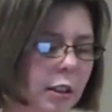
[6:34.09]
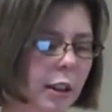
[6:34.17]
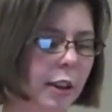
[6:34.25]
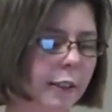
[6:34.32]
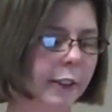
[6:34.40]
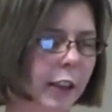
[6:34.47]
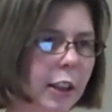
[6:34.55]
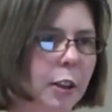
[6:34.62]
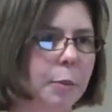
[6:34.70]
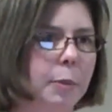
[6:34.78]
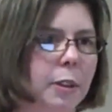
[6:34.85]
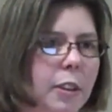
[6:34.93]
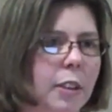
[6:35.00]

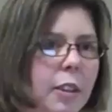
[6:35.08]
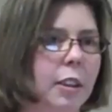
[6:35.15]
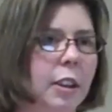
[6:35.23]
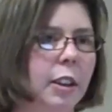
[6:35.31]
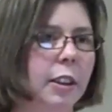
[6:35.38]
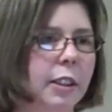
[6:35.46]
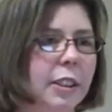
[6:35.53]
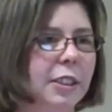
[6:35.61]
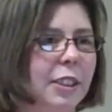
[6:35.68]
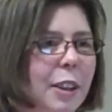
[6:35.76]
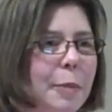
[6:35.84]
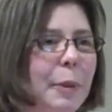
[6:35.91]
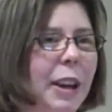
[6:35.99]
available that's
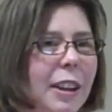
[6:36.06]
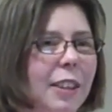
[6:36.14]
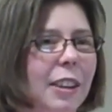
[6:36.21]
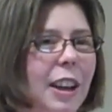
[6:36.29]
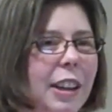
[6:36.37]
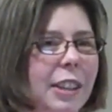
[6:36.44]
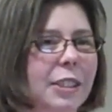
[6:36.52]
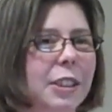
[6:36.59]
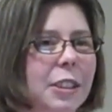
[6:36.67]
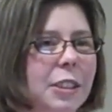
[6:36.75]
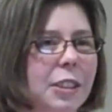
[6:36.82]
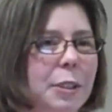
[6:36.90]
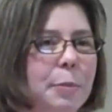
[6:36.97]
going to make it a lot
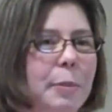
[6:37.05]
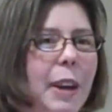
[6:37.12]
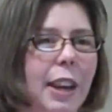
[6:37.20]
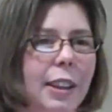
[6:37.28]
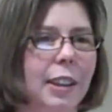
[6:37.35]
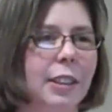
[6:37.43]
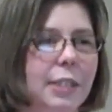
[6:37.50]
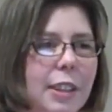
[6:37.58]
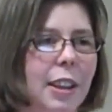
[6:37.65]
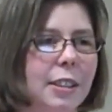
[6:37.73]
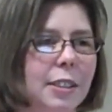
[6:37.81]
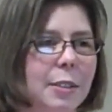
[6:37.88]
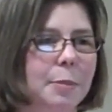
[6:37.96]
easier to make these
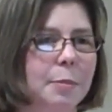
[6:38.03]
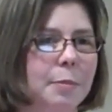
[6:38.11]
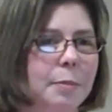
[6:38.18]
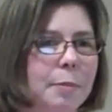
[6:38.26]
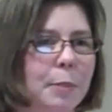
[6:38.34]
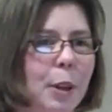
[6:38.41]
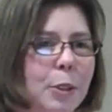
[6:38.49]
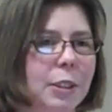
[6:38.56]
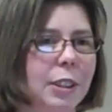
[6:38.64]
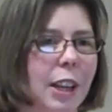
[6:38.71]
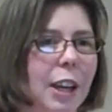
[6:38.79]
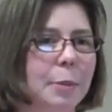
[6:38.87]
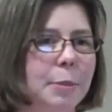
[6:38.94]
custom post
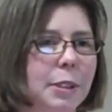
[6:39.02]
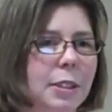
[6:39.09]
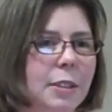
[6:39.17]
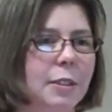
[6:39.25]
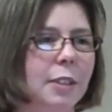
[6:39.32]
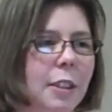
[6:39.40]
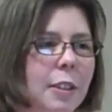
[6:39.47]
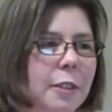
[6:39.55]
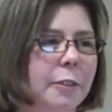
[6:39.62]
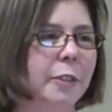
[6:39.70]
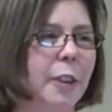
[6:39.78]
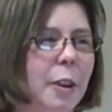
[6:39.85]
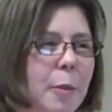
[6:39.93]
types
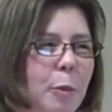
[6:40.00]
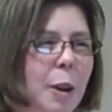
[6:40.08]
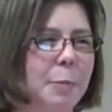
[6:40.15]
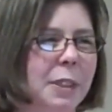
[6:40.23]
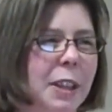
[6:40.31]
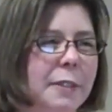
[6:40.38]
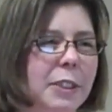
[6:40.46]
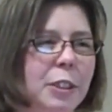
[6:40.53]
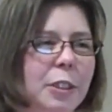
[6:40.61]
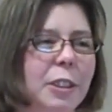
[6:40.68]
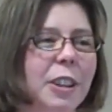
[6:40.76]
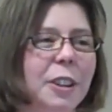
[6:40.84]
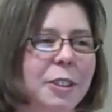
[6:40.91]
from Web Dev
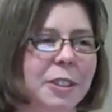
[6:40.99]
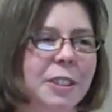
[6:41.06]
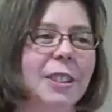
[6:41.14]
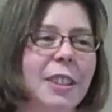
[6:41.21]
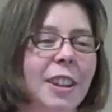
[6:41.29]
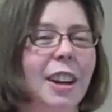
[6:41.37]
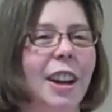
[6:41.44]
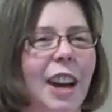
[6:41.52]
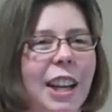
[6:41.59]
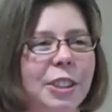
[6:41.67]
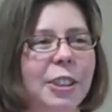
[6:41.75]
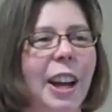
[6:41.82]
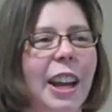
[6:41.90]
Studios. I
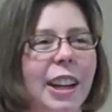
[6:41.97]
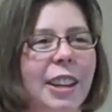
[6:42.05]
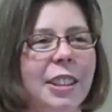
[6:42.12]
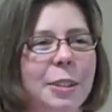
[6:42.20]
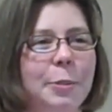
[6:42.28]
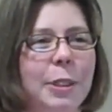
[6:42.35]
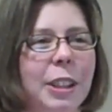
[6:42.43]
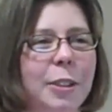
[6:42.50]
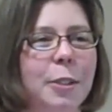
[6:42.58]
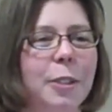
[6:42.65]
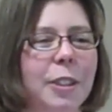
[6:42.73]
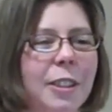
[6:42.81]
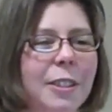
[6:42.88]
tried it, it's pretty
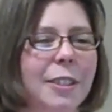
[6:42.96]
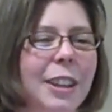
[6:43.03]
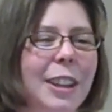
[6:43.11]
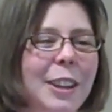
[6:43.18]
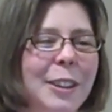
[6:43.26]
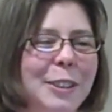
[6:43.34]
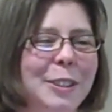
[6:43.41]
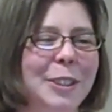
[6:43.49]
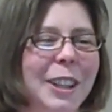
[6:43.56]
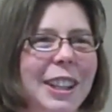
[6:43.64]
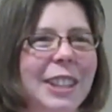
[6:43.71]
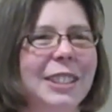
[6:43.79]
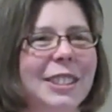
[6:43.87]
cool. The
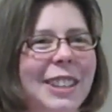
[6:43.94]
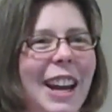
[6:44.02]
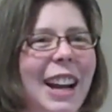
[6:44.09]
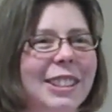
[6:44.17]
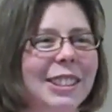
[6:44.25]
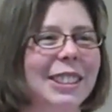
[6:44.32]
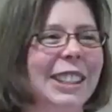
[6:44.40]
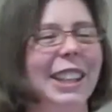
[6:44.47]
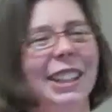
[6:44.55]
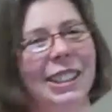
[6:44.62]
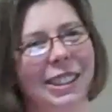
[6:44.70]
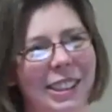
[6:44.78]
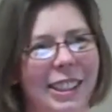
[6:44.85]
trick is to actually get
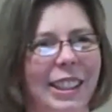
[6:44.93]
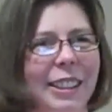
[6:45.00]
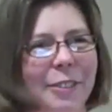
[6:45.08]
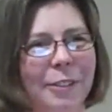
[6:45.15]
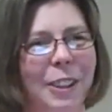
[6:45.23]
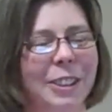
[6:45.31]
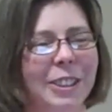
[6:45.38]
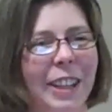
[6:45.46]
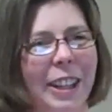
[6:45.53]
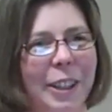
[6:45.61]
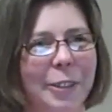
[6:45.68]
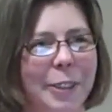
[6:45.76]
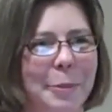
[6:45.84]
it to the front side
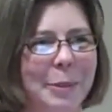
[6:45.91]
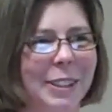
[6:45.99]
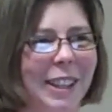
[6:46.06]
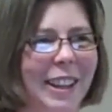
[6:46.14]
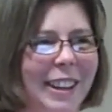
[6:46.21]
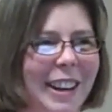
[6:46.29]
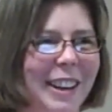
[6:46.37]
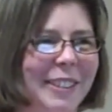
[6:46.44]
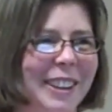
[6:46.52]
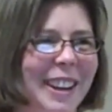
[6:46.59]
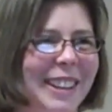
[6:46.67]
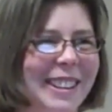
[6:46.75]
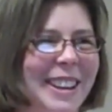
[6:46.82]
of your website, and I haven't
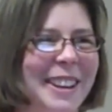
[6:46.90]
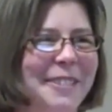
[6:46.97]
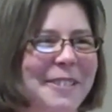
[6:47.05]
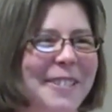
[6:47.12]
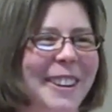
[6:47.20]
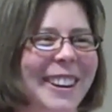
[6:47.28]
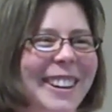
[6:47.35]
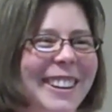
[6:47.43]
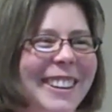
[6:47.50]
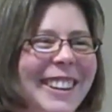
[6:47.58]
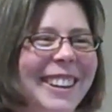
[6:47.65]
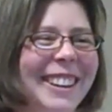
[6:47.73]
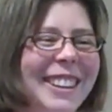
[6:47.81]
gotten that far.
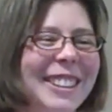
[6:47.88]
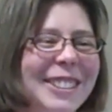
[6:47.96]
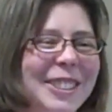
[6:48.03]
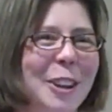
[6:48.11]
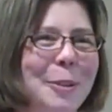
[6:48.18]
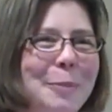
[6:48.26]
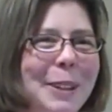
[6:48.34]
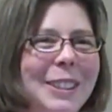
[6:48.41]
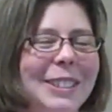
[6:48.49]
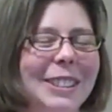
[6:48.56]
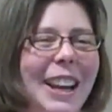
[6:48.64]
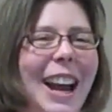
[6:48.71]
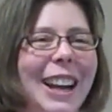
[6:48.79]
So,
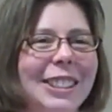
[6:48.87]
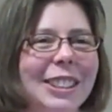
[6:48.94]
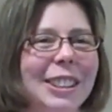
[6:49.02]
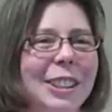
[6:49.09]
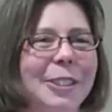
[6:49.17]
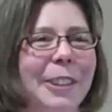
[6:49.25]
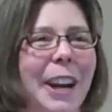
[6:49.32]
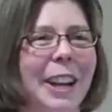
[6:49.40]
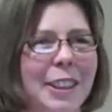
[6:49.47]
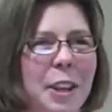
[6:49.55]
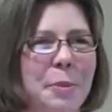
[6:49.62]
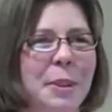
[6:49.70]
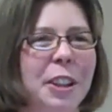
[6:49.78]
but to actually
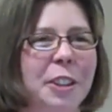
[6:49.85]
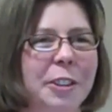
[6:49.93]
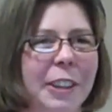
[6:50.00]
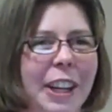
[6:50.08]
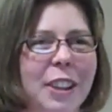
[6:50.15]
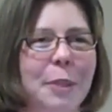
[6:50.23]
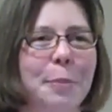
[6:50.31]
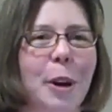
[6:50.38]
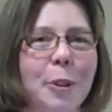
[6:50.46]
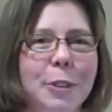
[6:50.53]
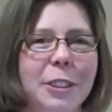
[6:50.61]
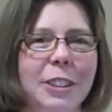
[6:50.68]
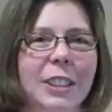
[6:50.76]
create them and to create the
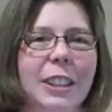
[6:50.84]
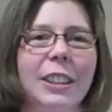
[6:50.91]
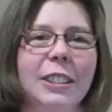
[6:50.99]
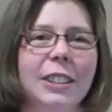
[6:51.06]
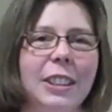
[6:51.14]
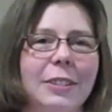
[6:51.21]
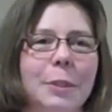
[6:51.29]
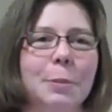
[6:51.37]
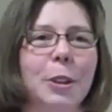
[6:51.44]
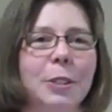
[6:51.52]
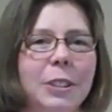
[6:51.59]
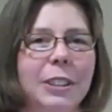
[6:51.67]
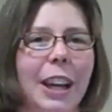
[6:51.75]
posts in these different
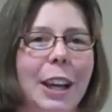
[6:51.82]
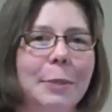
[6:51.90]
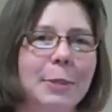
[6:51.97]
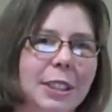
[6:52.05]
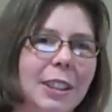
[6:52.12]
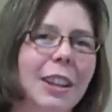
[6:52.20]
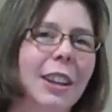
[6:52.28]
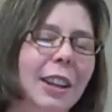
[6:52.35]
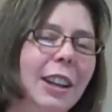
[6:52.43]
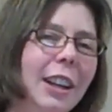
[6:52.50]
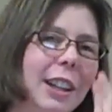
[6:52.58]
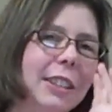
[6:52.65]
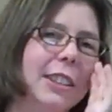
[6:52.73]
post types,
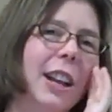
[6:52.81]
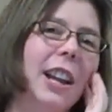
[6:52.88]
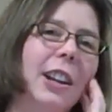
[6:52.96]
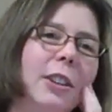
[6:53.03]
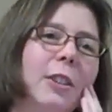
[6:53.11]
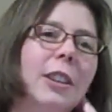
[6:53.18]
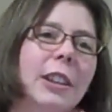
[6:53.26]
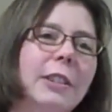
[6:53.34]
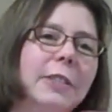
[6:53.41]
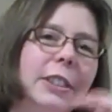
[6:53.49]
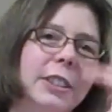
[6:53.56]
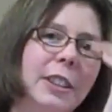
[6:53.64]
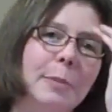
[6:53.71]
it's kind of cool. And
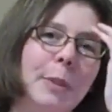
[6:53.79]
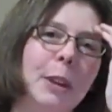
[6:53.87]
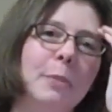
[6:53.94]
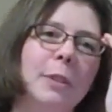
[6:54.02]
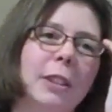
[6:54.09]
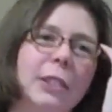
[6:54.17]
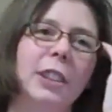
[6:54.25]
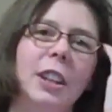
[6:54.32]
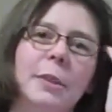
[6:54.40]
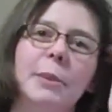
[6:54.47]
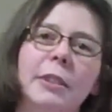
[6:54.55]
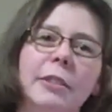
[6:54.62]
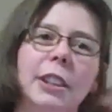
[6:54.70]
for some people, it's going to
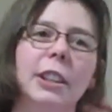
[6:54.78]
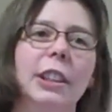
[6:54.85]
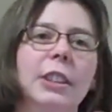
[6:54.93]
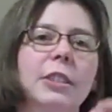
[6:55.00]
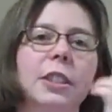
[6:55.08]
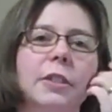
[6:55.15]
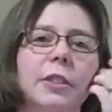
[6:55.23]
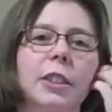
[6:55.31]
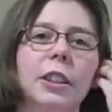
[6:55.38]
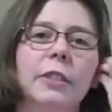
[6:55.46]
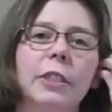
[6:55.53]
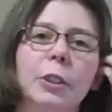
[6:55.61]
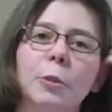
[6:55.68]
be really useful
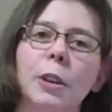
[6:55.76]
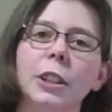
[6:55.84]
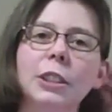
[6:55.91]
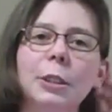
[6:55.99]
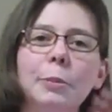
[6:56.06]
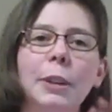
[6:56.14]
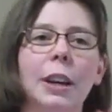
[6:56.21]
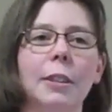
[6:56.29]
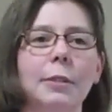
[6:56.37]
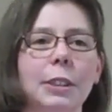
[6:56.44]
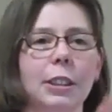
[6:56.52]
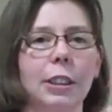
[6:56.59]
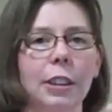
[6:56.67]
if you want to be
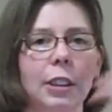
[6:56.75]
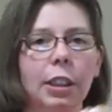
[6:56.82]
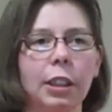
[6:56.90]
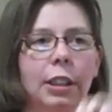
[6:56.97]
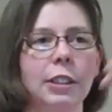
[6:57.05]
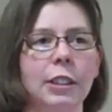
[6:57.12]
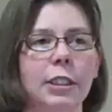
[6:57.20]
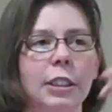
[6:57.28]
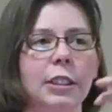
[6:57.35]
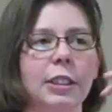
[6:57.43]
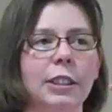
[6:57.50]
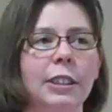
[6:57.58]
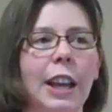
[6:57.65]
able to to
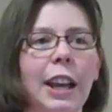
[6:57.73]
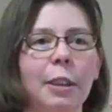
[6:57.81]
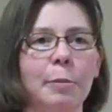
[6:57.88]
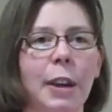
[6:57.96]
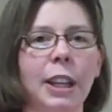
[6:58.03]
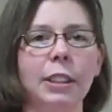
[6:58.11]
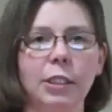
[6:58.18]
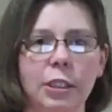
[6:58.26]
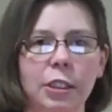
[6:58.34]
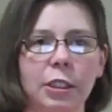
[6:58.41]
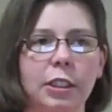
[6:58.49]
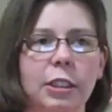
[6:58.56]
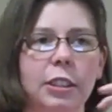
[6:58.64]
segment
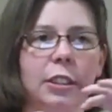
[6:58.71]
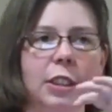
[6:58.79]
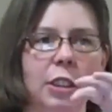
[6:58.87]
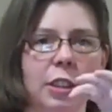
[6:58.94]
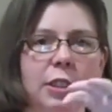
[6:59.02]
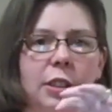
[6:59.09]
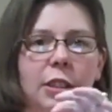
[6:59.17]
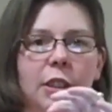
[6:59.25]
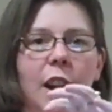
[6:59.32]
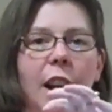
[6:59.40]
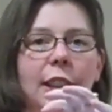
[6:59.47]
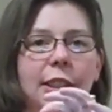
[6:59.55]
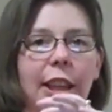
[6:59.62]
your your
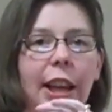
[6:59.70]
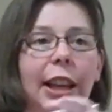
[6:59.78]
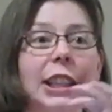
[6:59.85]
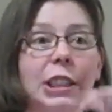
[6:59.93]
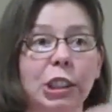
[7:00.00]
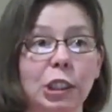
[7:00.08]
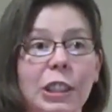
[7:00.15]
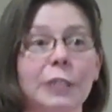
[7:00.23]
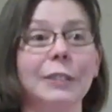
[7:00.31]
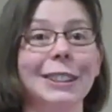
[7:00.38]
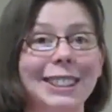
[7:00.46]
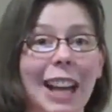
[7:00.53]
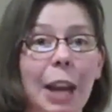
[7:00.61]
content into
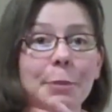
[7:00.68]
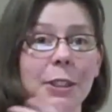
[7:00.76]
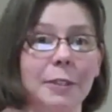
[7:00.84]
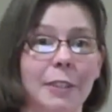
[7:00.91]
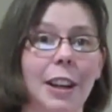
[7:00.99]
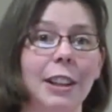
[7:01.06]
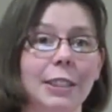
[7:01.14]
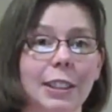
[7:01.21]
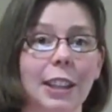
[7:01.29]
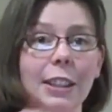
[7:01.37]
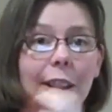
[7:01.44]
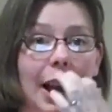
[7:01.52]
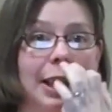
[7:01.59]
different types of content,
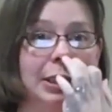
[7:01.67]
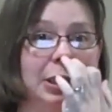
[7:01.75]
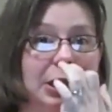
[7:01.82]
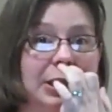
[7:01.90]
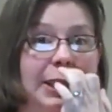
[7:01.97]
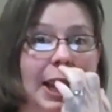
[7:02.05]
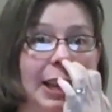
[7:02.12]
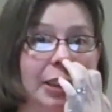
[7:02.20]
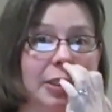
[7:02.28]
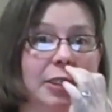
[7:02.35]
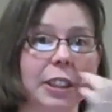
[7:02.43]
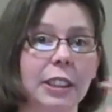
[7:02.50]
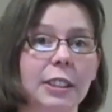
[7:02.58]
not just
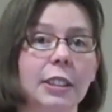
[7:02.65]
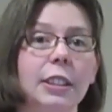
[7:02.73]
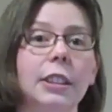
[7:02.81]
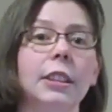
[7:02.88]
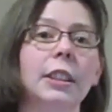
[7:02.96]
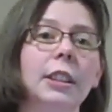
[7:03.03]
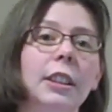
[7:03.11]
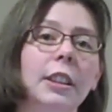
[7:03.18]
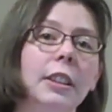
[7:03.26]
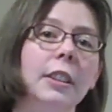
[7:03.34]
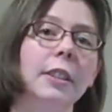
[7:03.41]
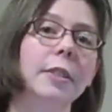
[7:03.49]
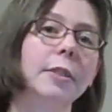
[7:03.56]
categories. Is